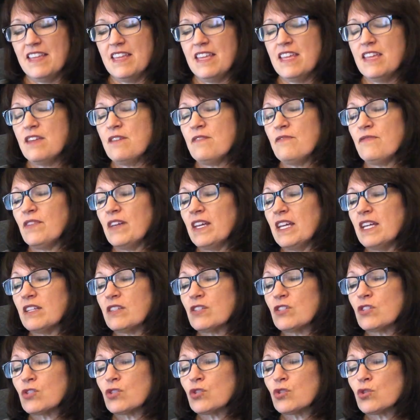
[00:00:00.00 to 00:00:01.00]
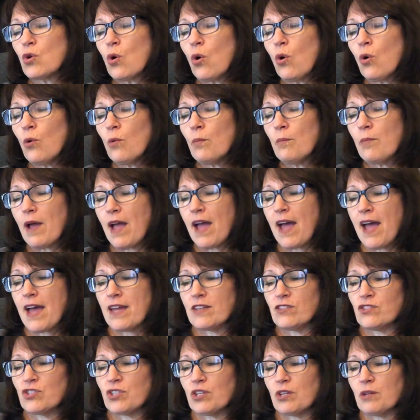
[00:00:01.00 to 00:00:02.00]
"If it's so
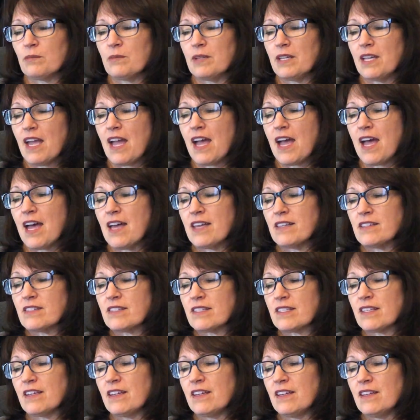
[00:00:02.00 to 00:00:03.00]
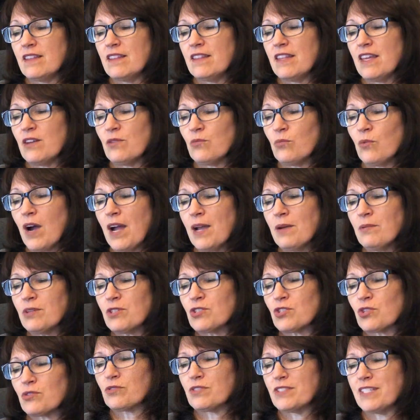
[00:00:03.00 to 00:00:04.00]
bad," Jeremy asked, "then why
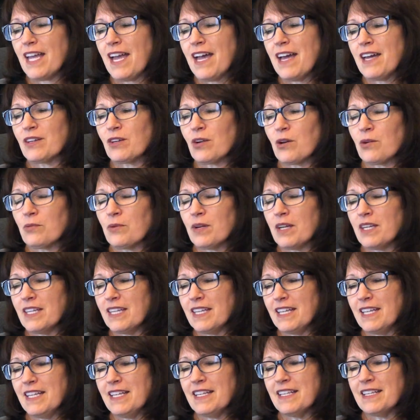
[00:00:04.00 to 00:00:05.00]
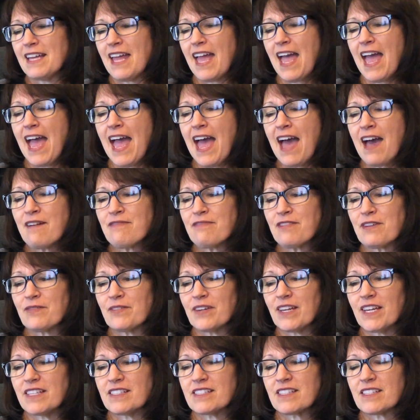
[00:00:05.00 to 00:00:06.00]
was dad already eaten half of
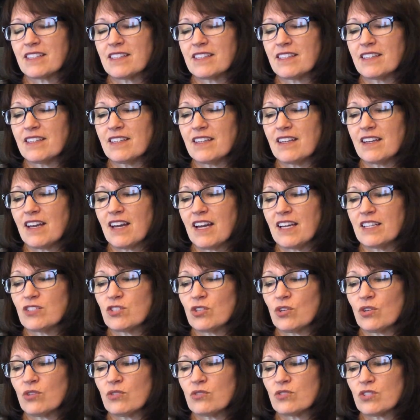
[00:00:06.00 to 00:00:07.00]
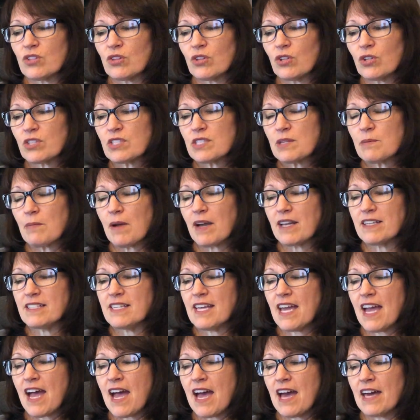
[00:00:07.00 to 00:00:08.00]
it?" I turned and looked at my
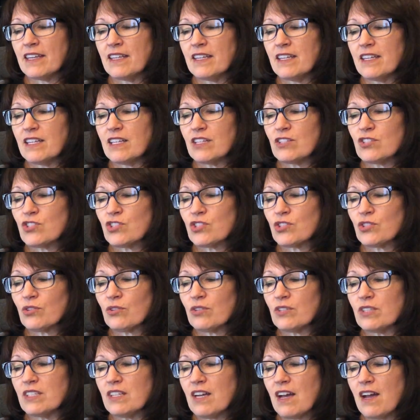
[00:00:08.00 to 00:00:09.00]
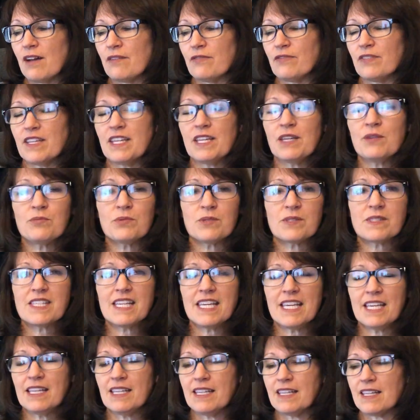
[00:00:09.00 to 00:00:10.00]
dad, and sure enough, he was
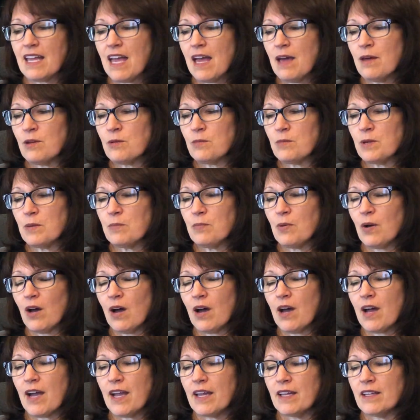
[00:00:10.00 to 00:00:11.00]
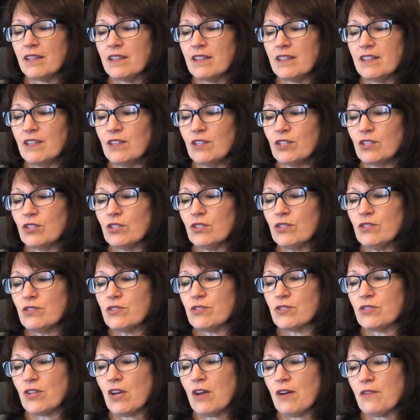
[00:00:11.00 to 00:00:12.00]
eating enemy pie. "Good
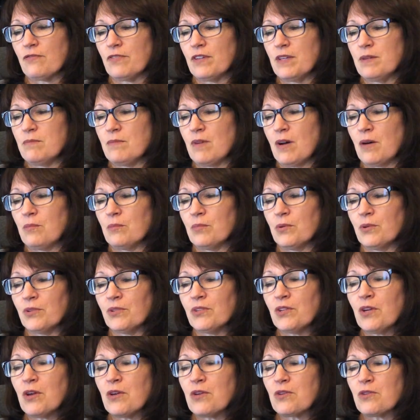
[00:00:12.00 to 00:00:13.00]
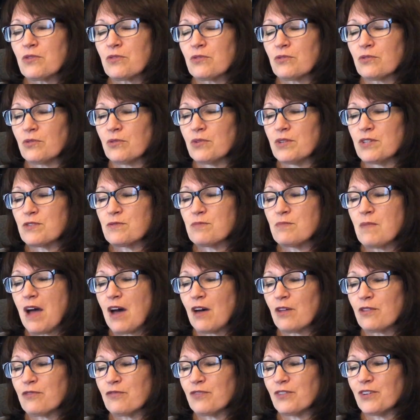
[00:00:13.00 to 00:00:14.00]
stuff," he mumbled through his
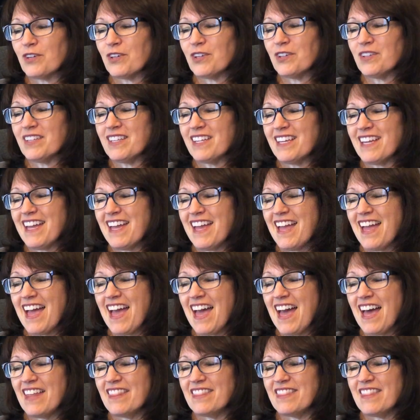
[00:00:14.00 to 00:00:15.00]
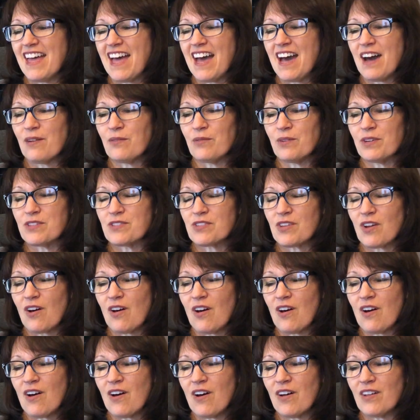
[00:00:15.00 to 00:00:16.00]
mouthful. And that was
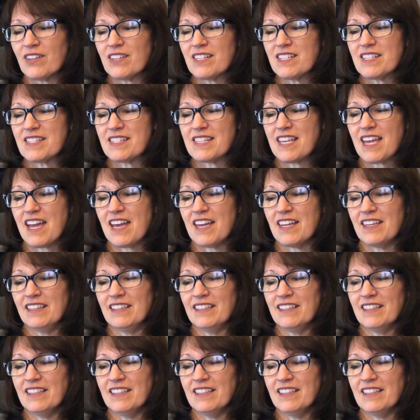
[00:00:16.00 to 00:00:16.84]
all he said.